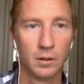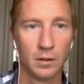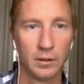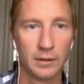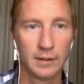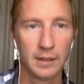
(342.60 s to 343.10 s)

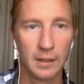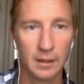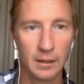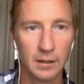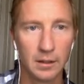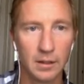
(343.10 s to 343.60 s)
The
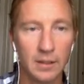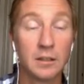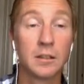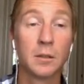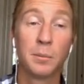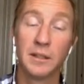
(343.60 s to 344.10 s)
king
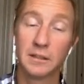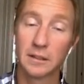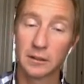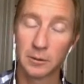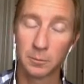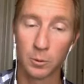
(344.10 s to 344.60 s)
is the piece
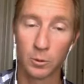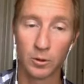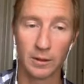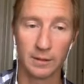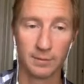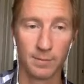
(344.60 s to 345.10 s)
that's
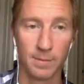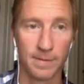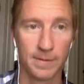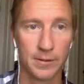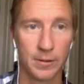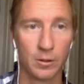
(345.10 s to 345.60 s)
supporting.
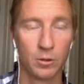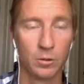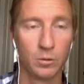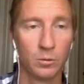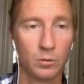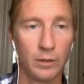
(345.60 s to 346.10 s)

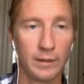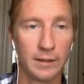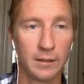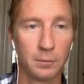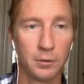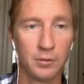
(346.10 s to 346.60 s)
So like in
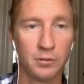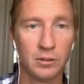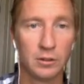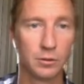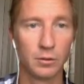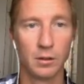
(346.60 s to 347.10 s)
the
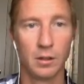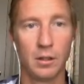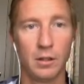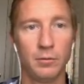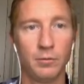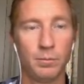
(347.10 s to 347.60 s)
previous
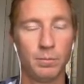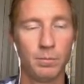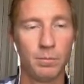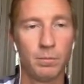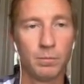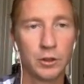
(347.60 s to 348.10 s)
uh,
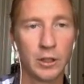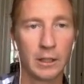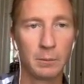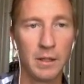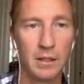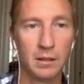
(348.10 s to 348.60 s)

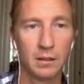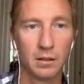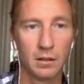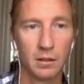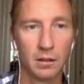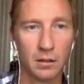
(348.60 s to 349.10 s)
checkmate,
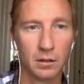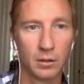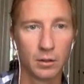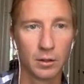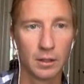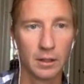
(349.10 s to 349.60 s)

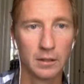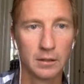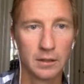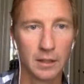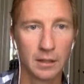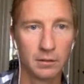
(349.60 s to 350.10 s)
the king is
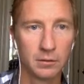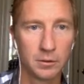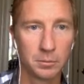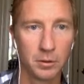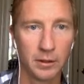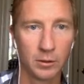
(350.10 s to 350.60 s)
going to have to
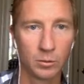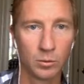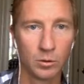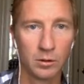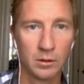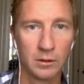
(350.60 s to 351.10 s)
play a
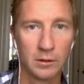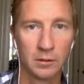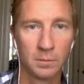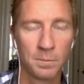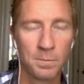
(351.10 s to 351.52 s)
role in here.